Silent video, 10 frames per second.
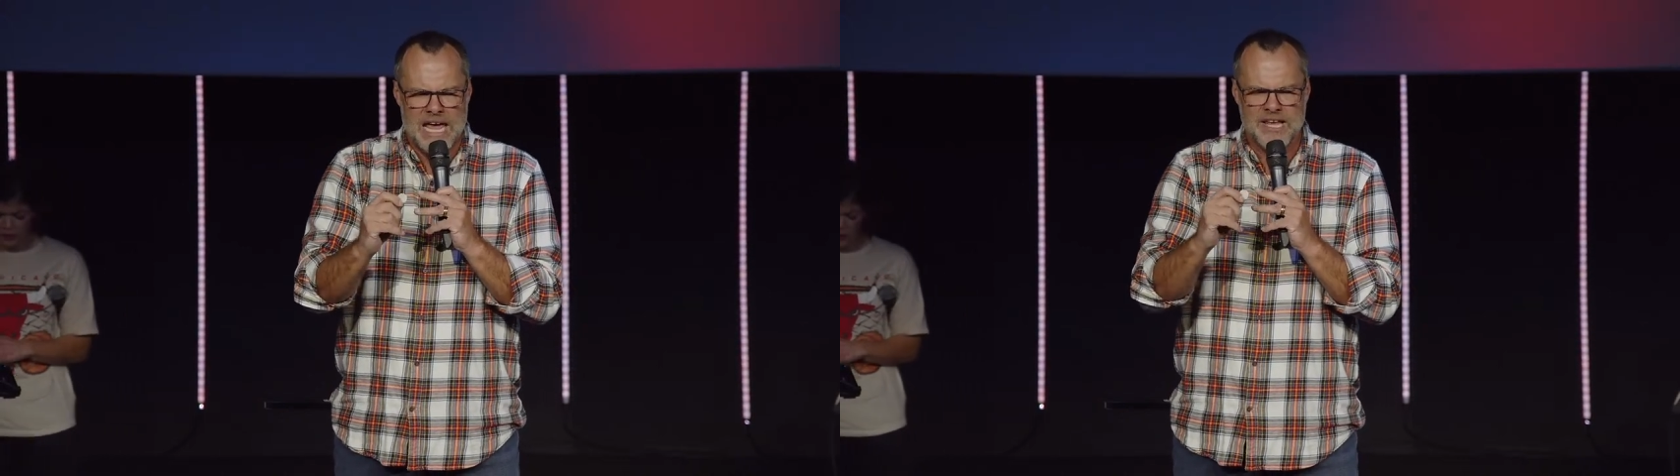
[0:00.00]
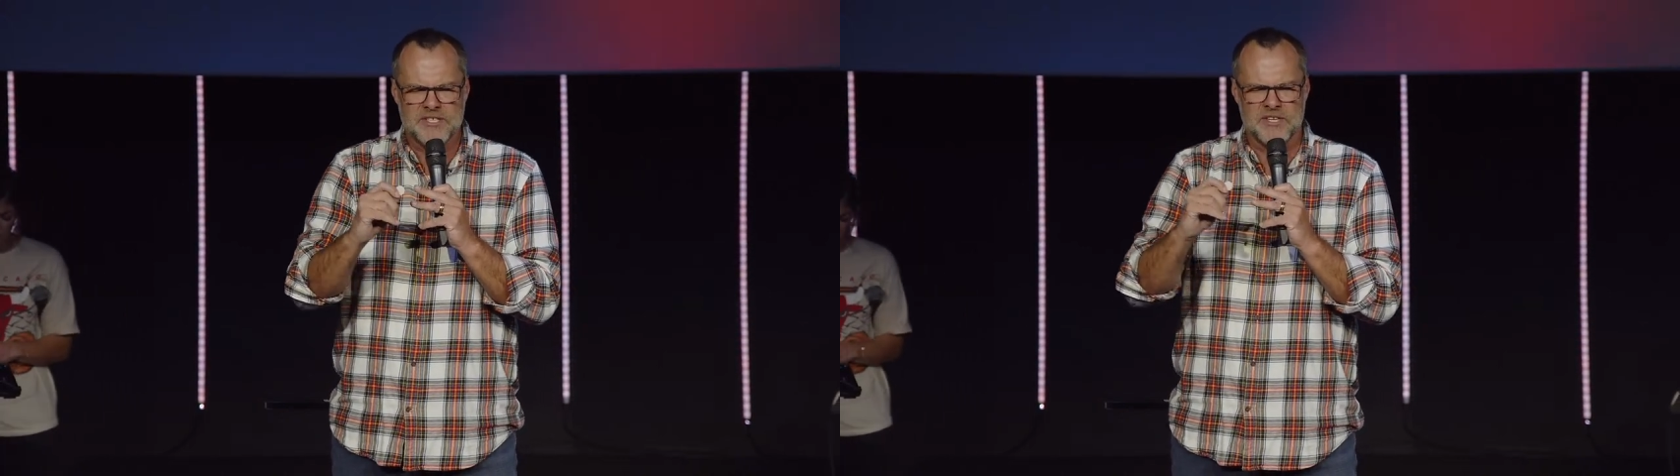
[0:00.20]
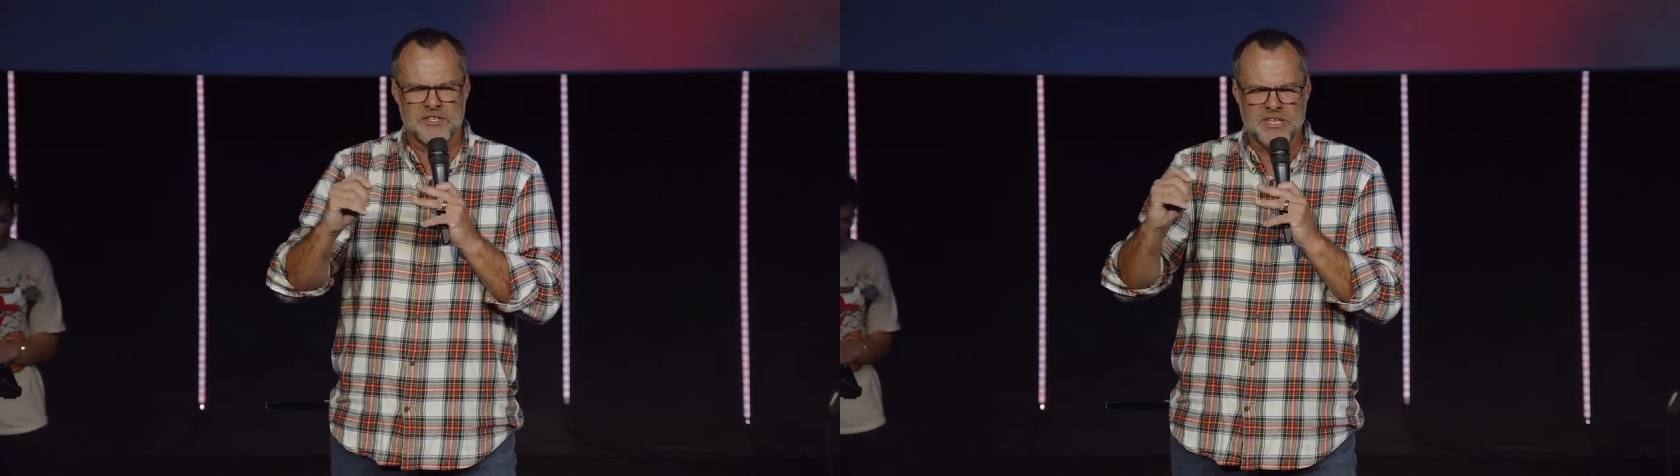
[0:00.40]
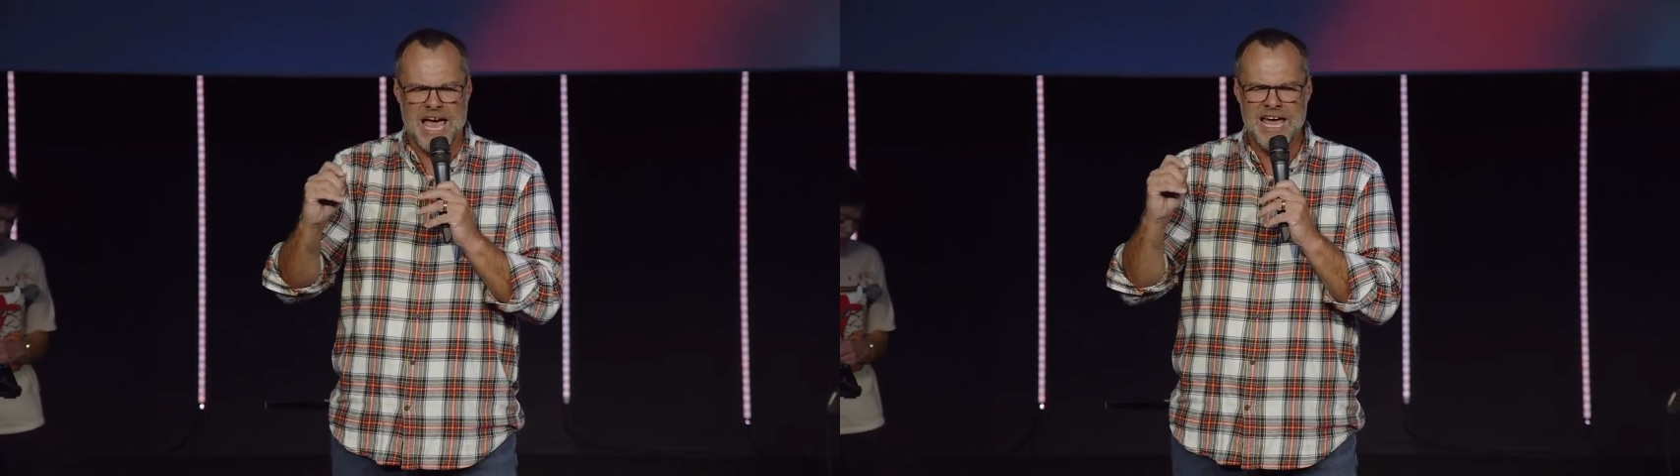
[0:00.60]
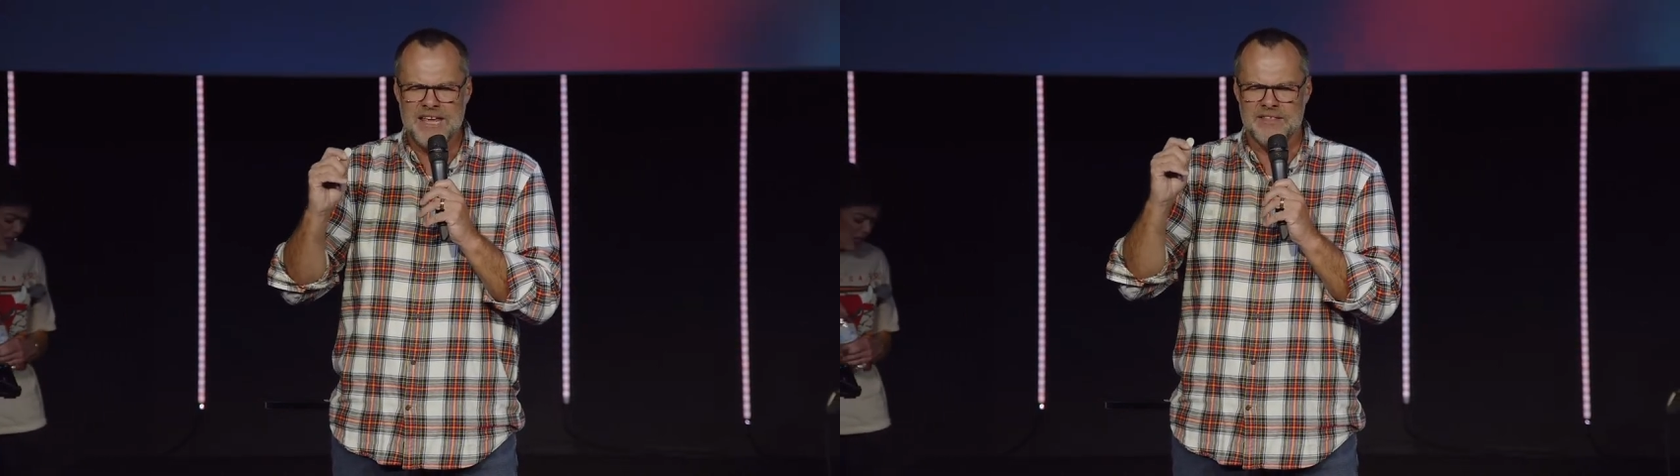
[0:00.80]
in a
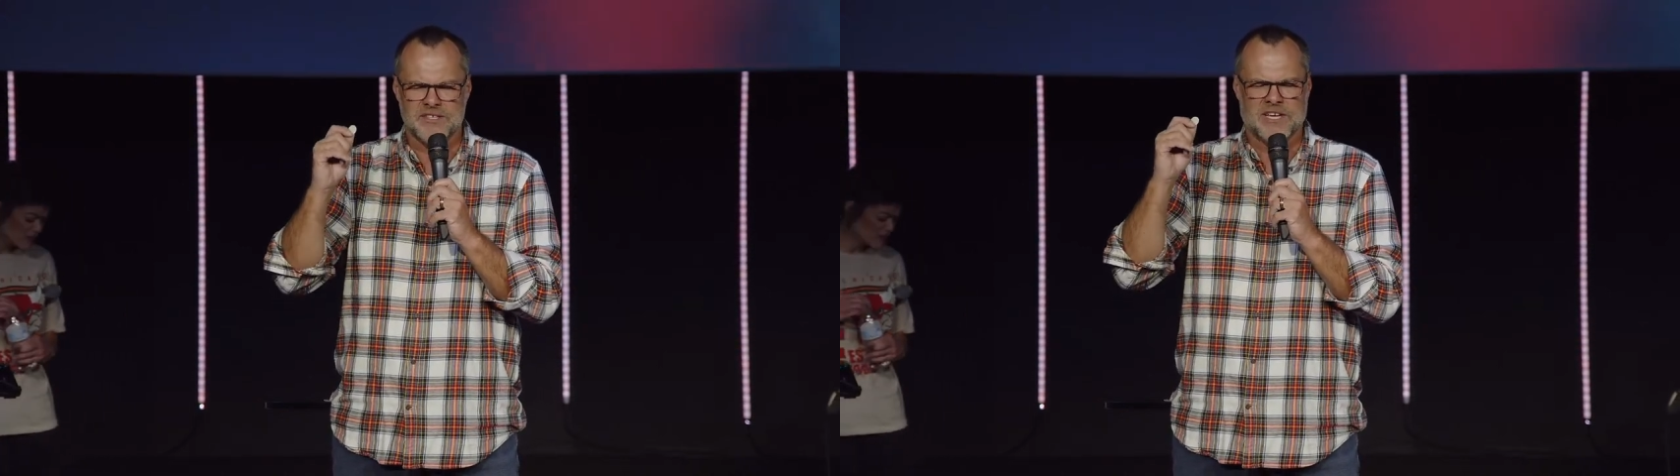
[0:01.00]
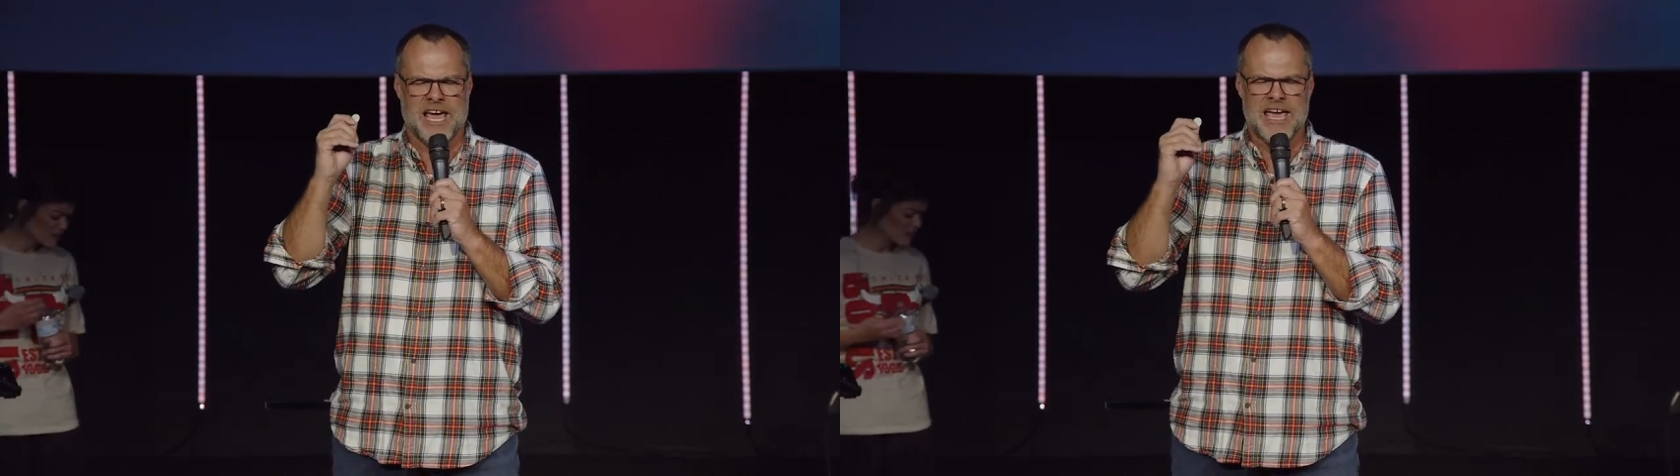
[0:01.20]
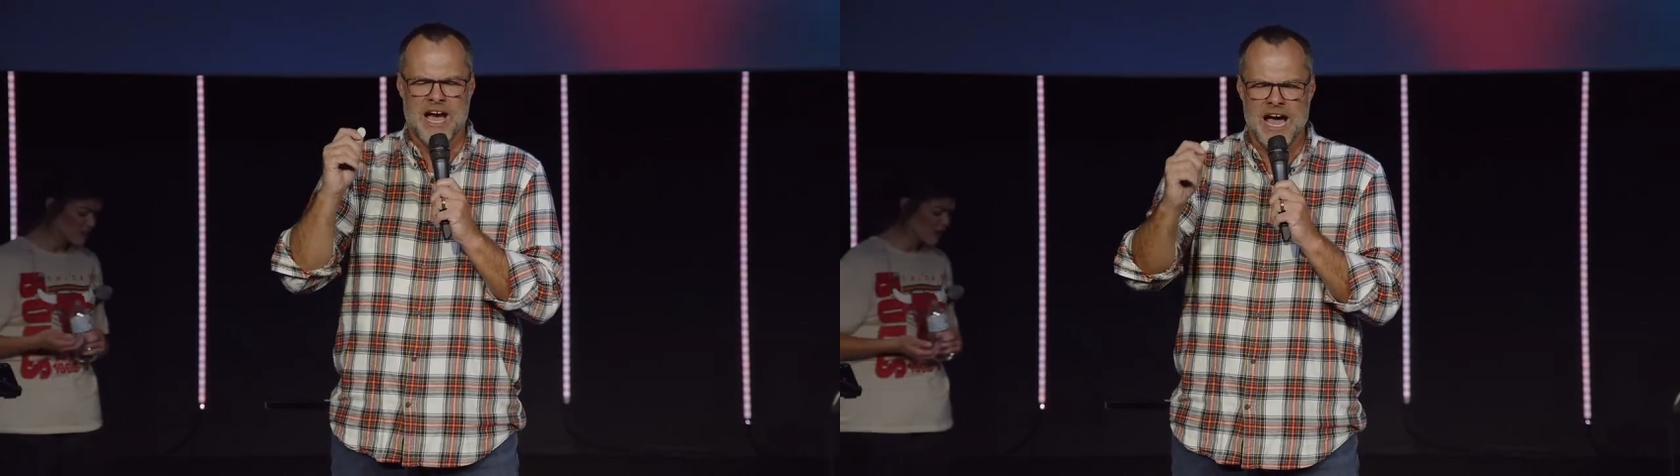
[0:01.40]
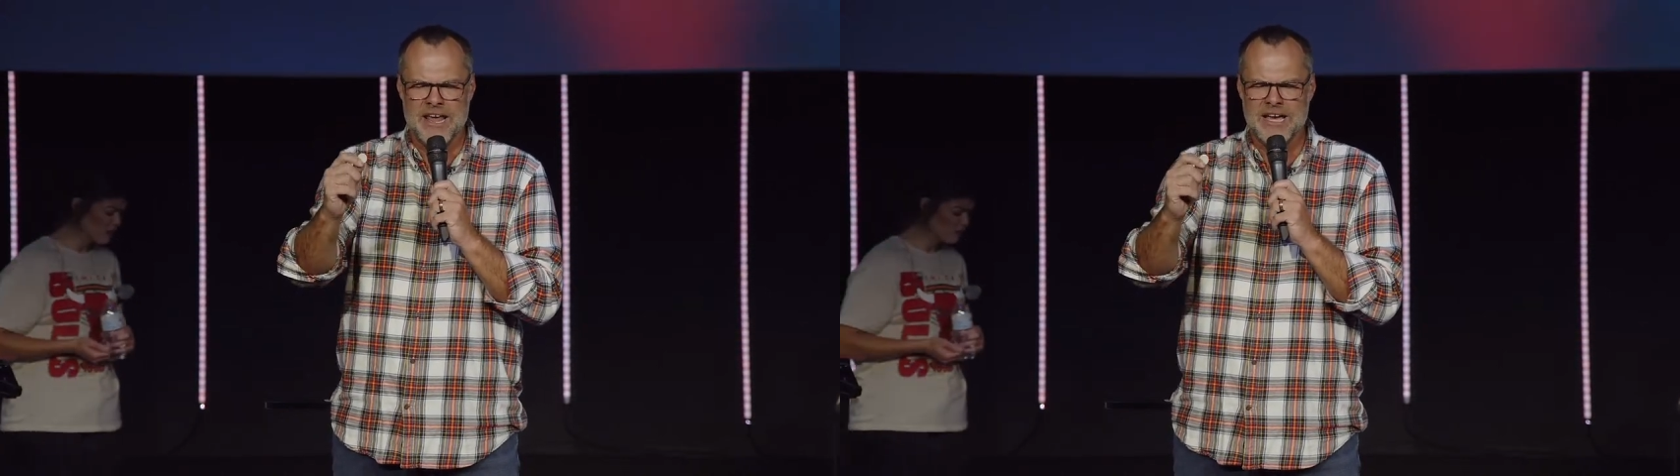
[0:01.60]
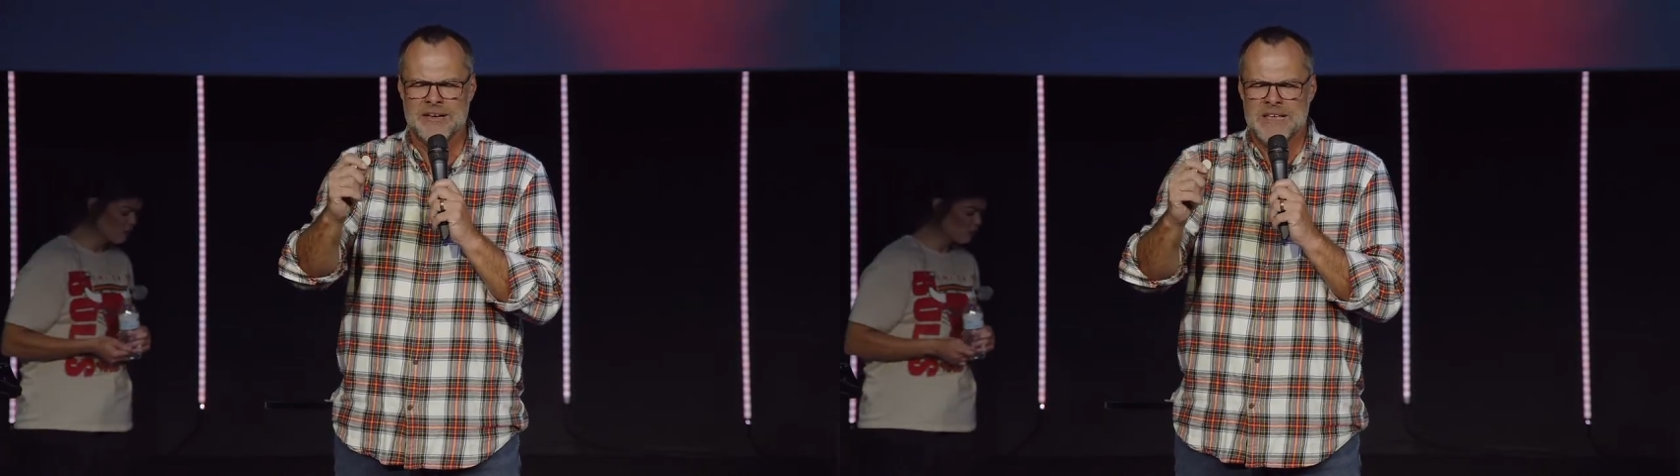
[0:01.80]
society that's chaotic,